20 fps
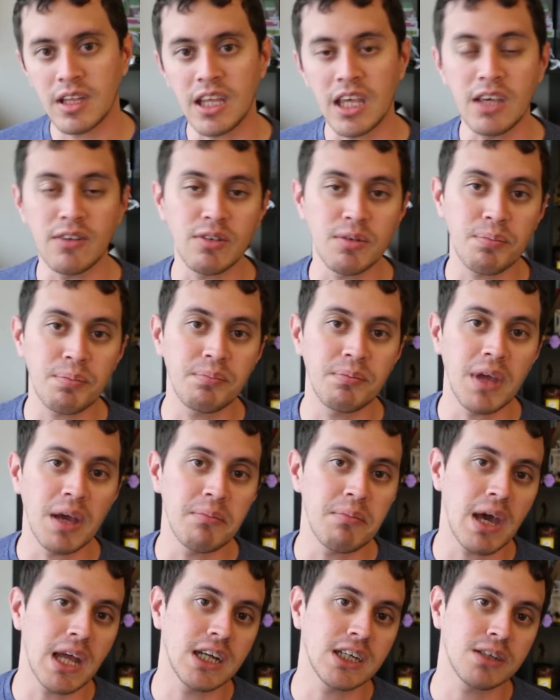Even
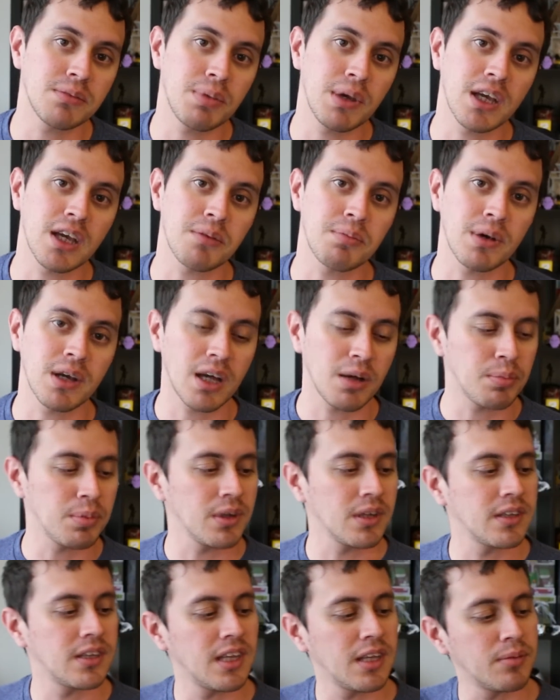managed to pick up a
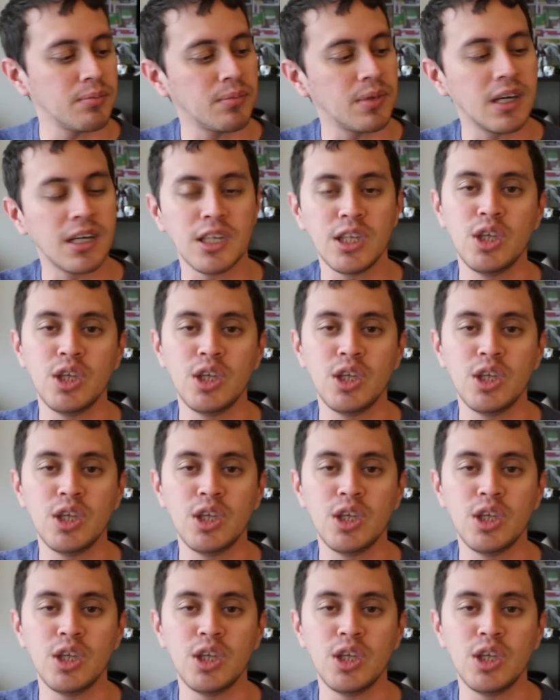couple of them